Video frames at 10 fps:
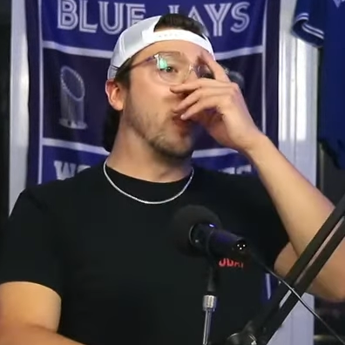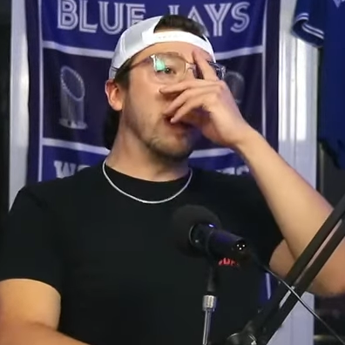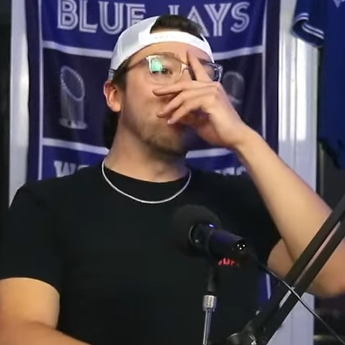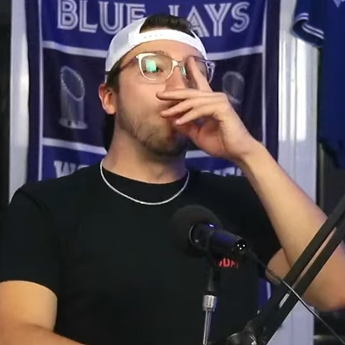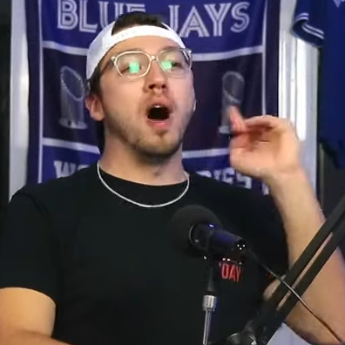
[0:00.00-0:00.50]

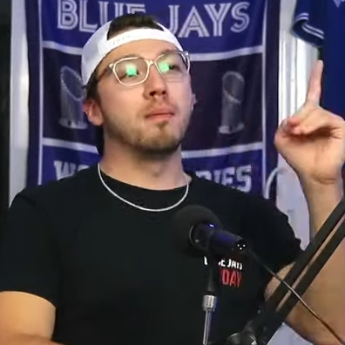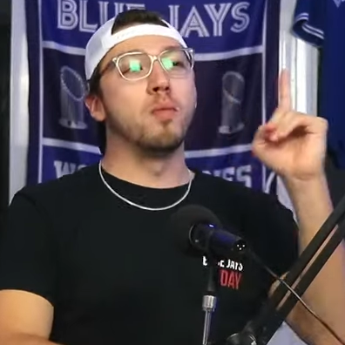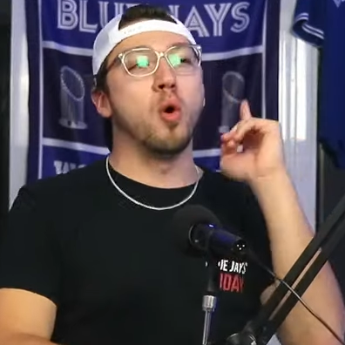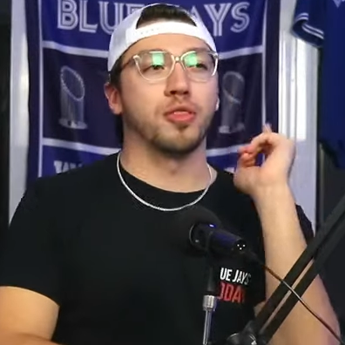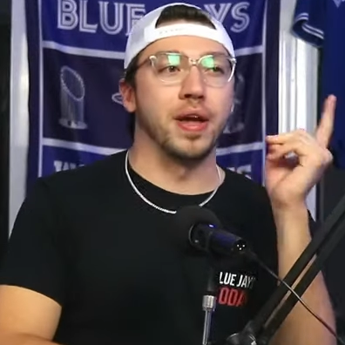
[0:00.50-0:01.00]
We have
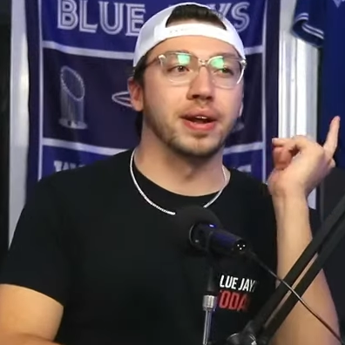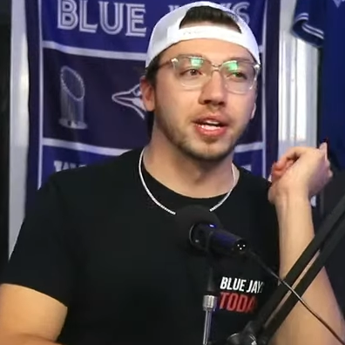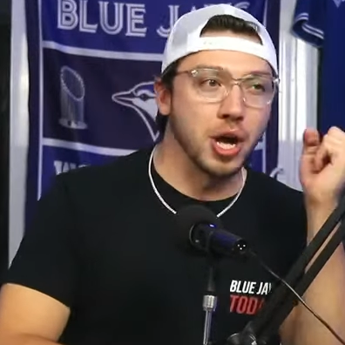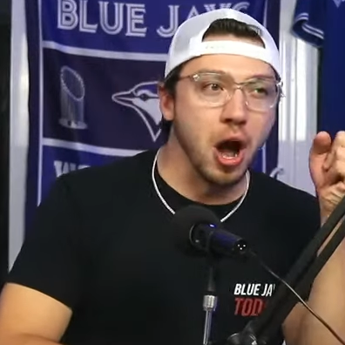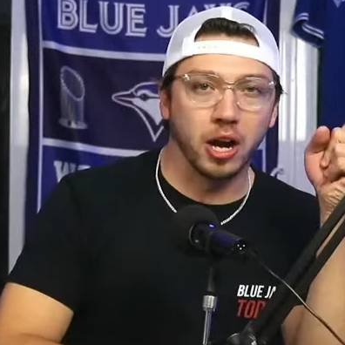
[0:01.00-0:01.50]
one more thing
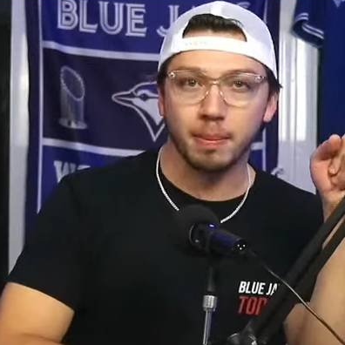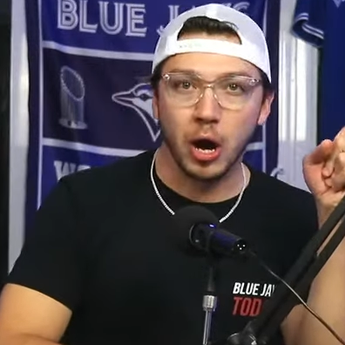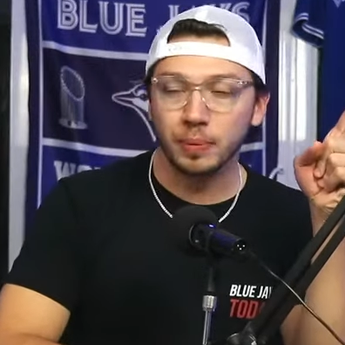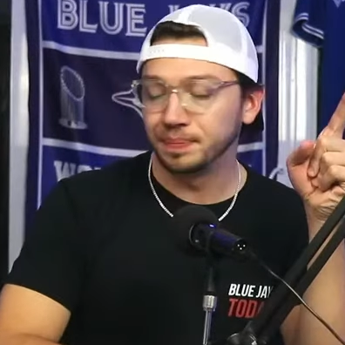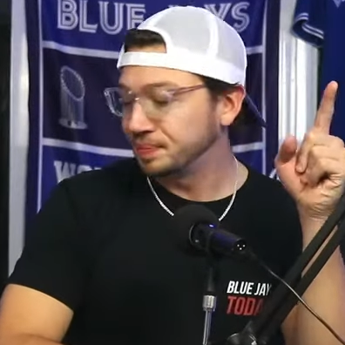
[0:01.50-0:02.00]
to talk
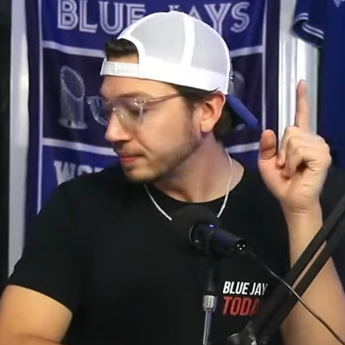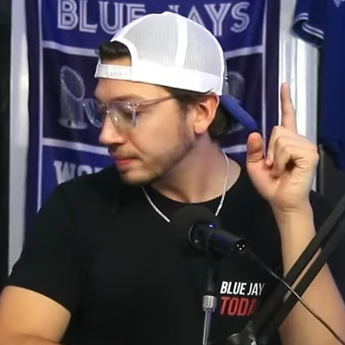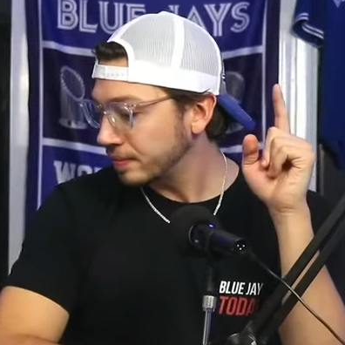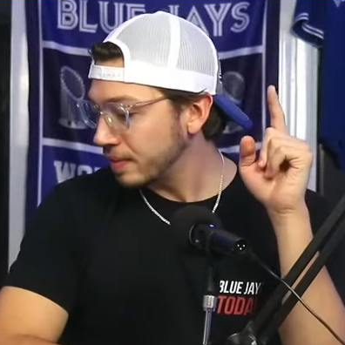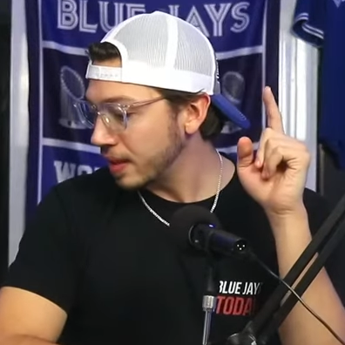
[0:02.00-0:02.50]
about.
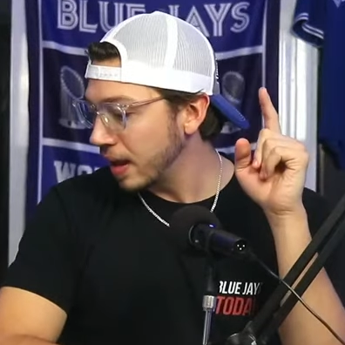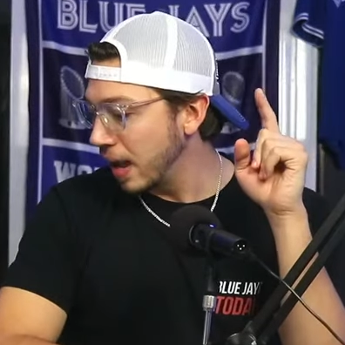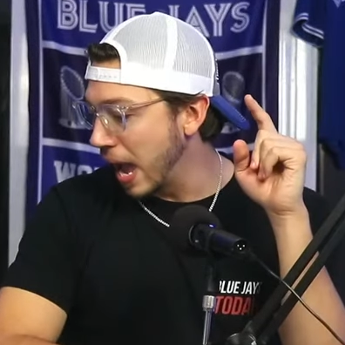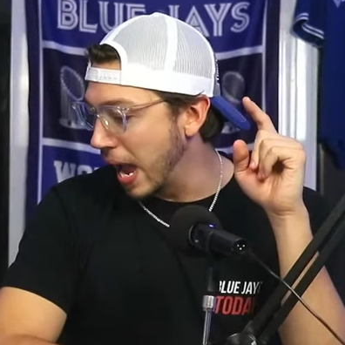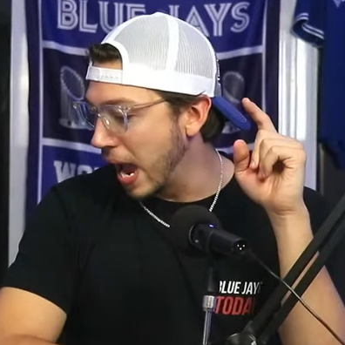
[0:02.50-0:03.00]

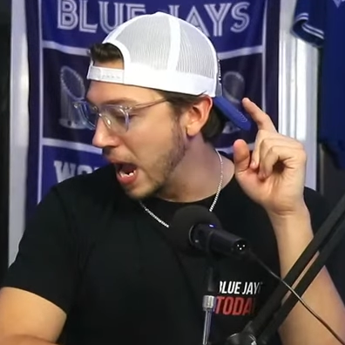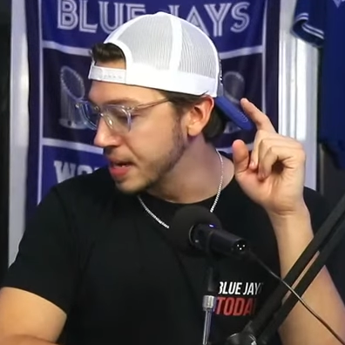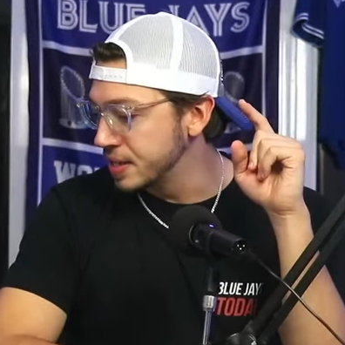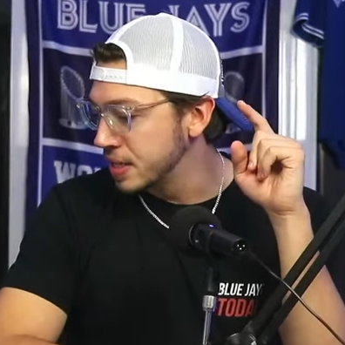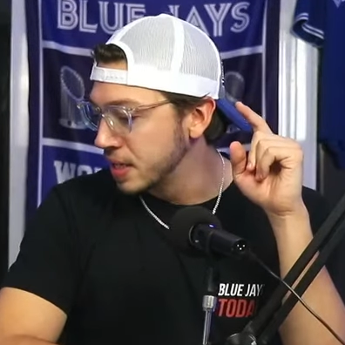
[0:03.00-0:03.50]

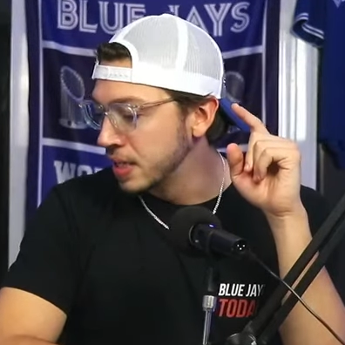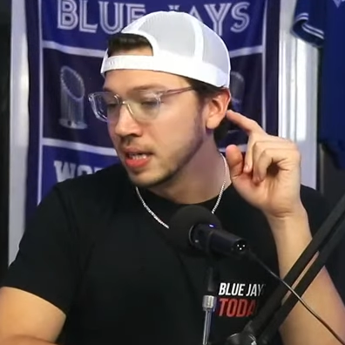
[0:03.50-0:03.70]
And